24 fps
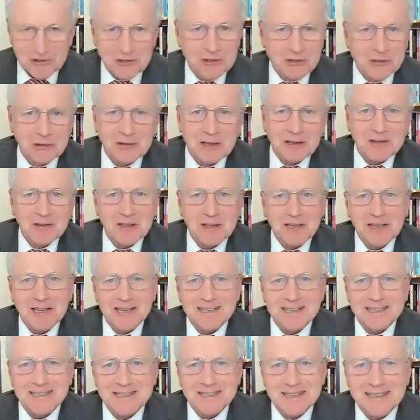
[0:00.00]
do. They think
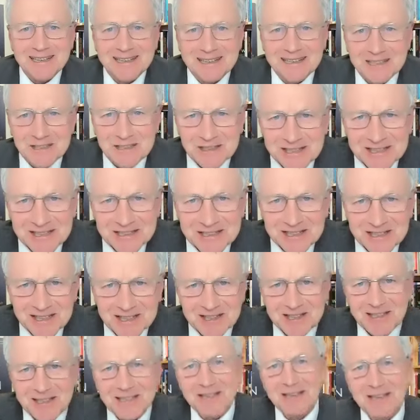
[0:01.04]
it's the easiest. They
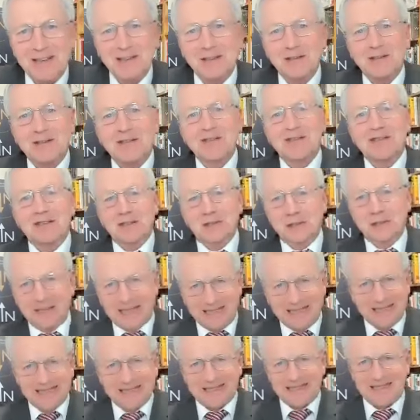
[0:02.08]
think they've got two
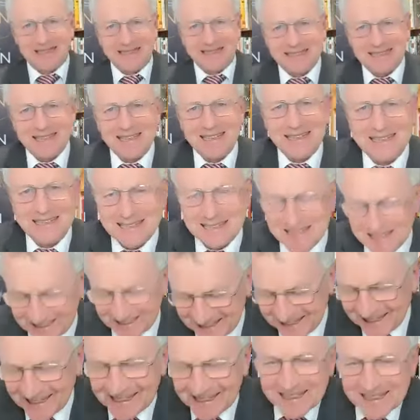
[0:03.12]
ears and it's
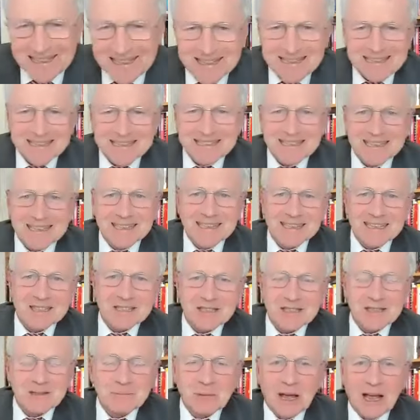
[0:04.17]
easy to
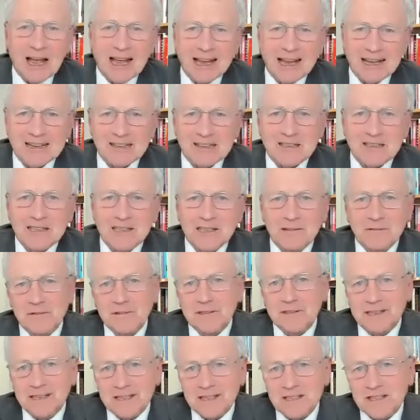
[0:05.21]
listen. But active,
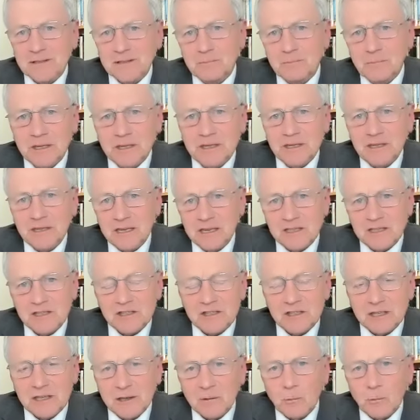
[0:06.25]
disciplined
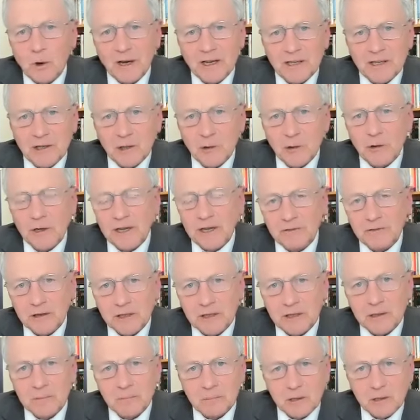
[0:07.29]
listening, when you're
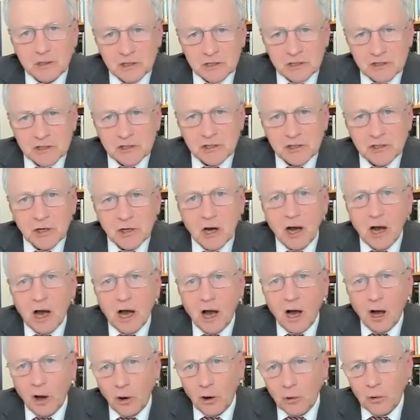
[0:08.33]
giving the person your
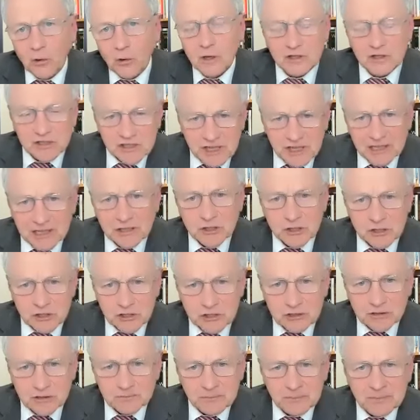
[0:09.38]
whole
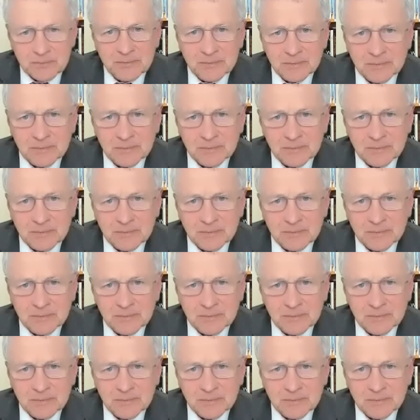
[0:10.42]
attention,